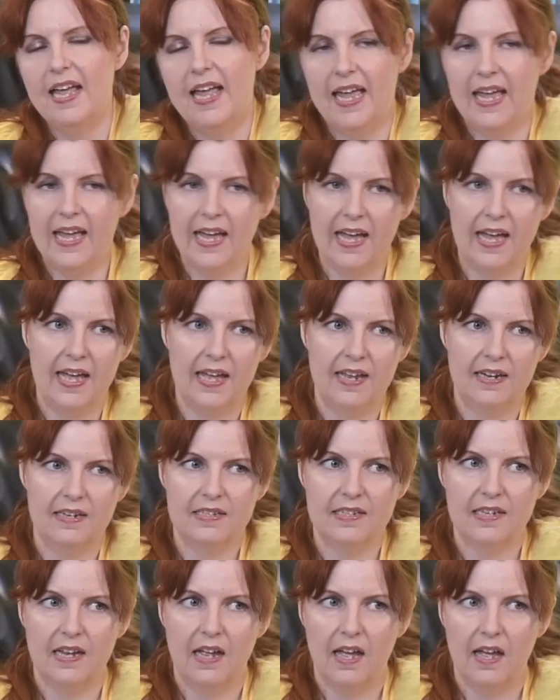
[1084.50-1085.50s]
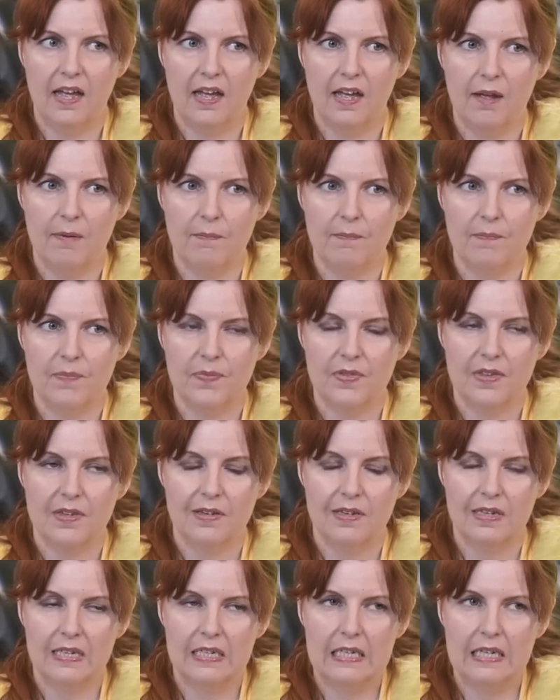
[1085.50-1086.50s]
And
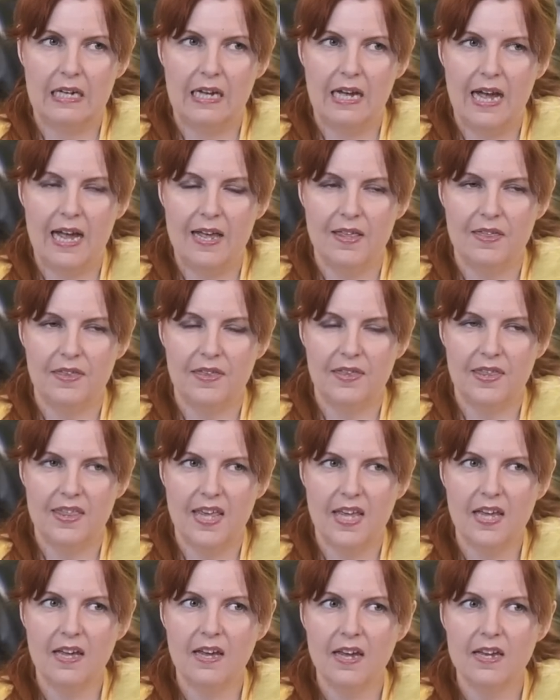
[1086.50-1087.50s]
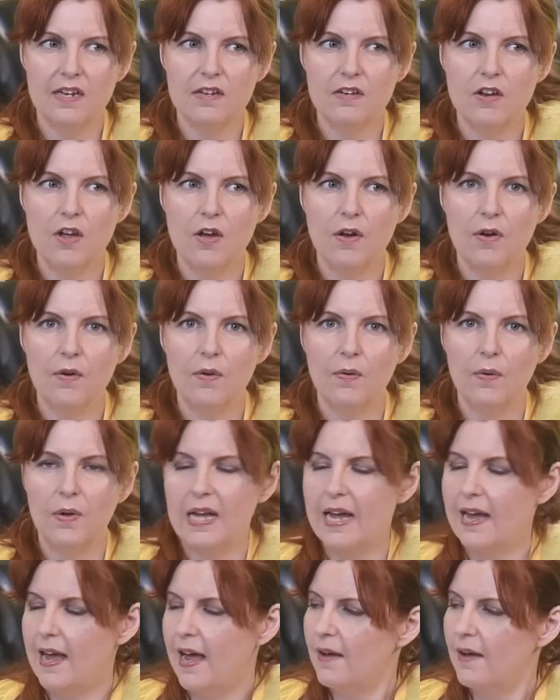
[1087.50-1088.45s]
I think I know,